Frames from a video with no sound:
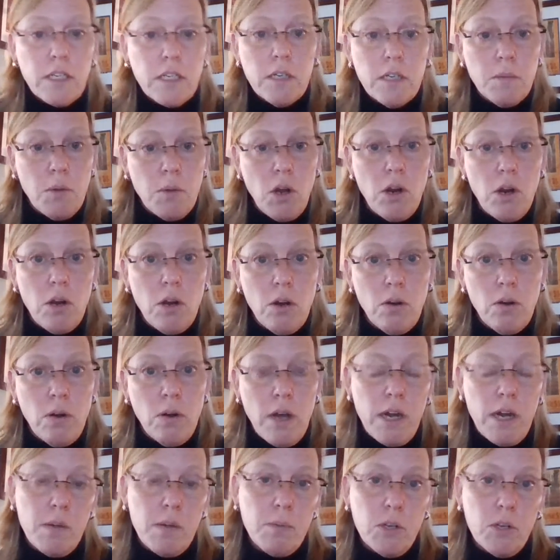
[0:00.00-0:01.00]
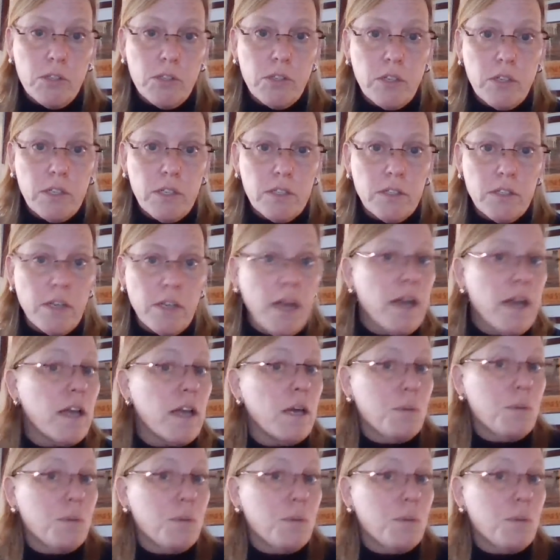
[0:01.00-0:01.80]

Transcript: you tomorrow, and I'm also going to say,